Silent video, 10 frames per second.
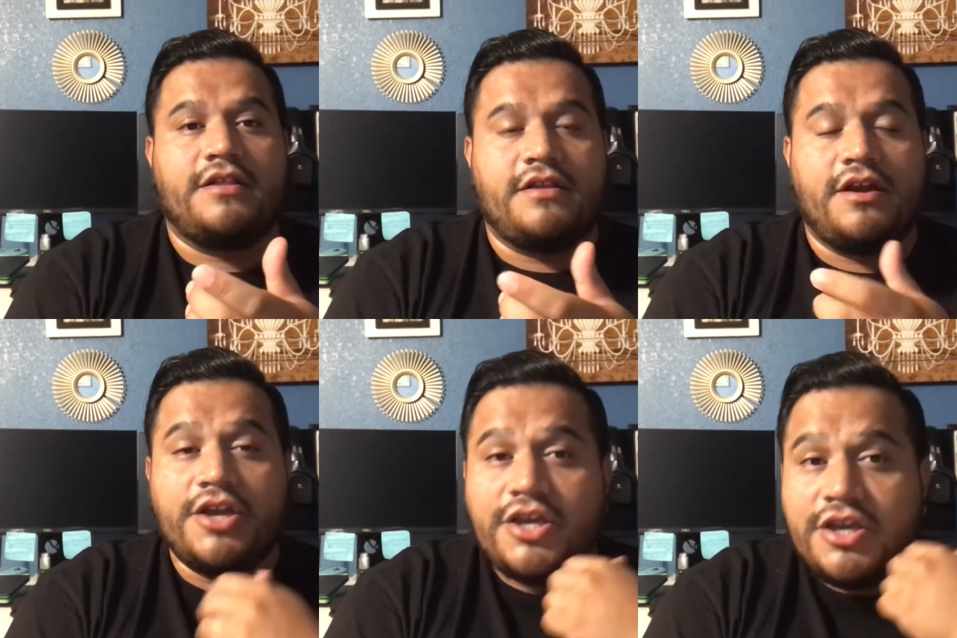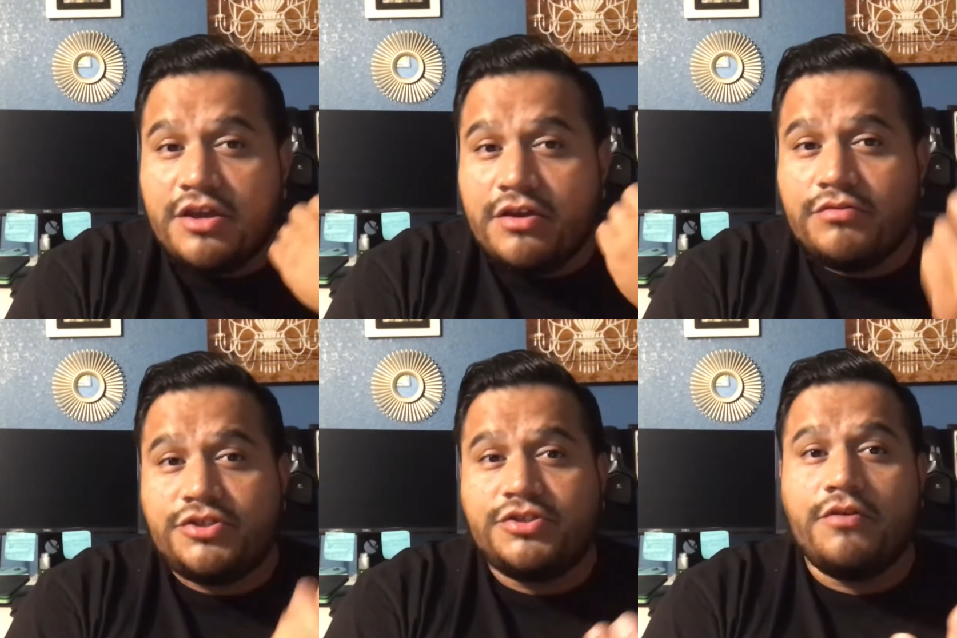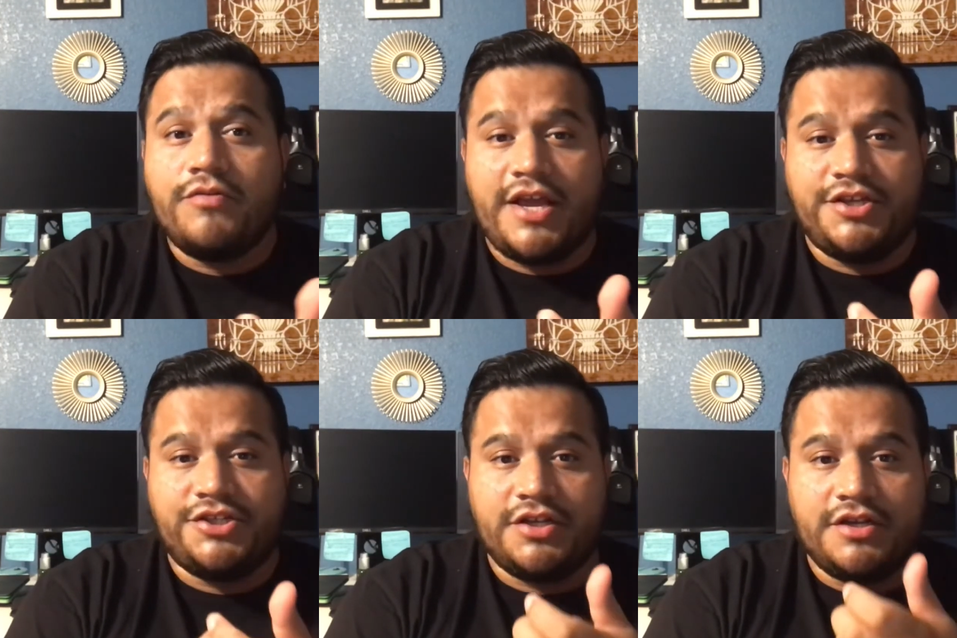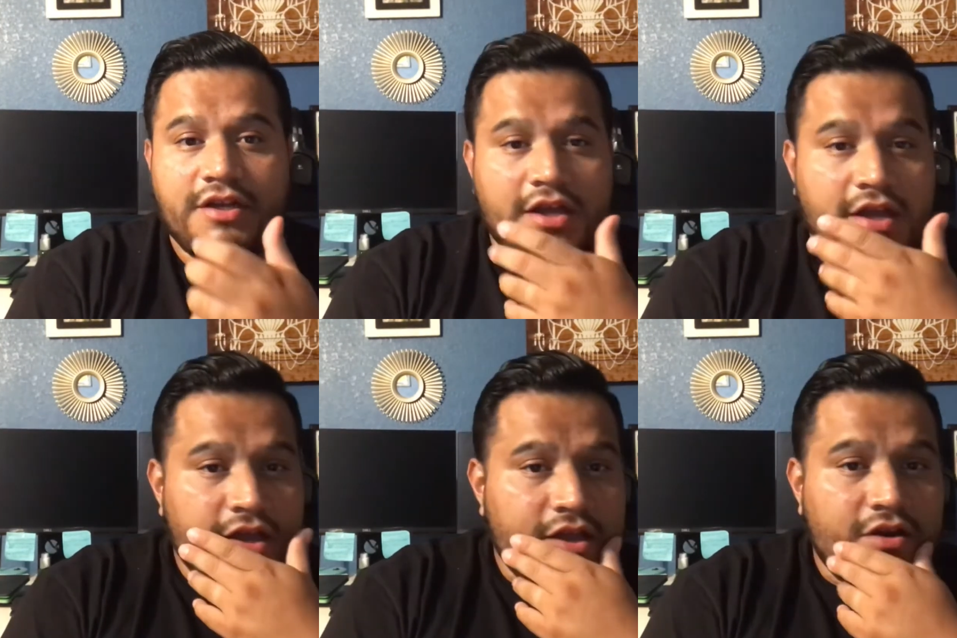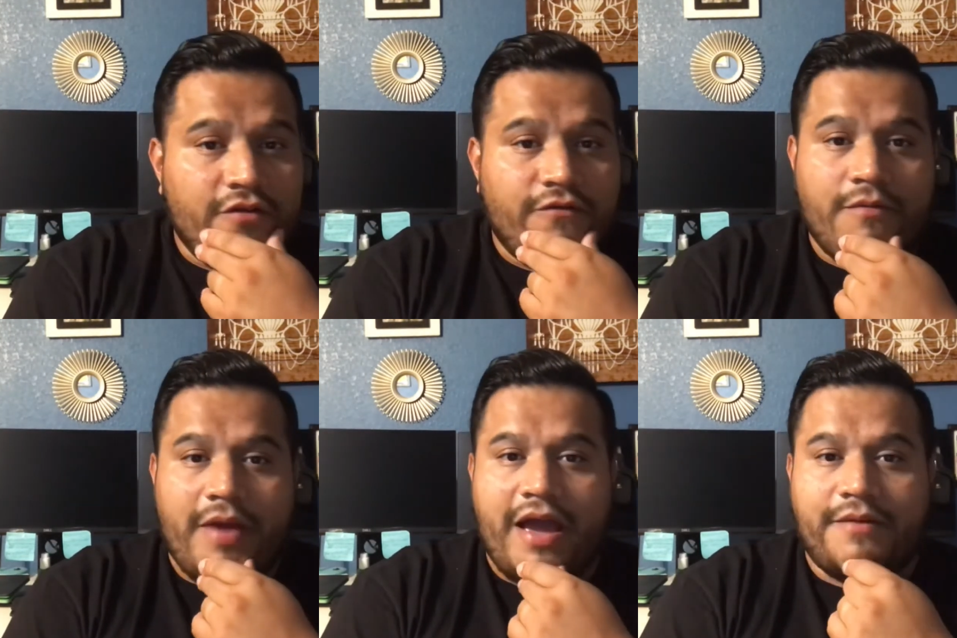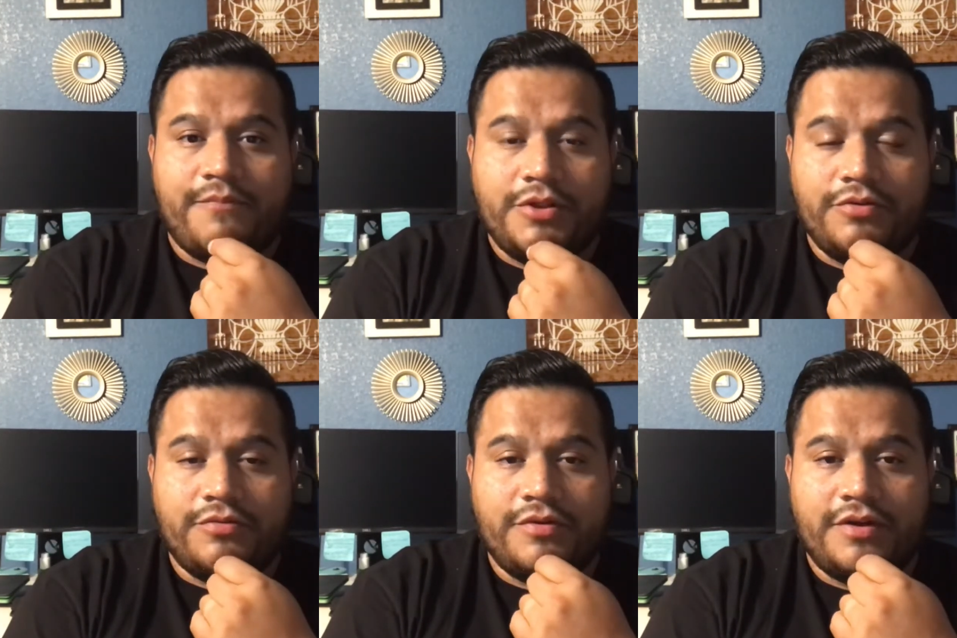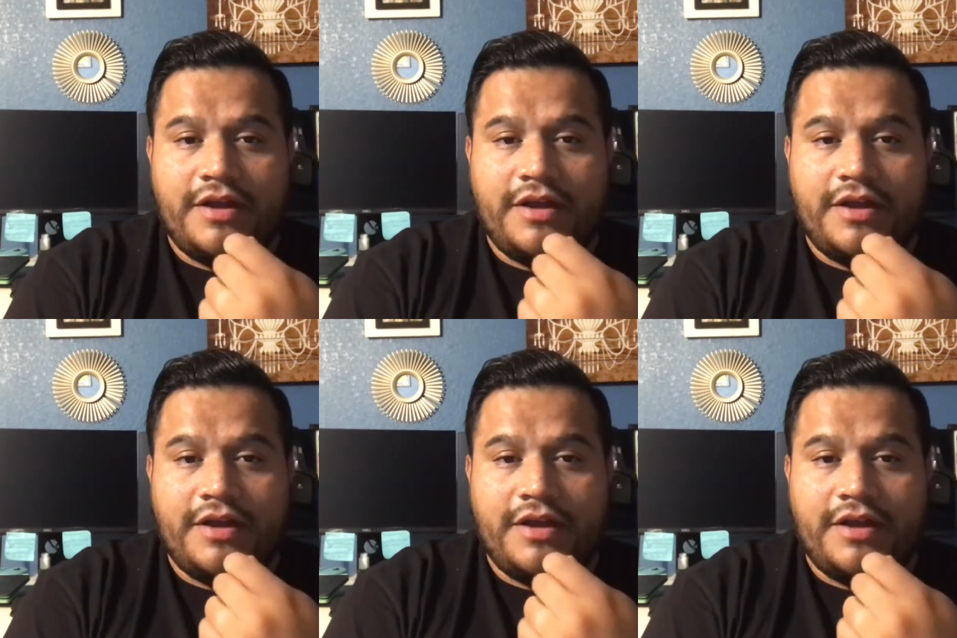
a huge donation, you know, from Act Blue. It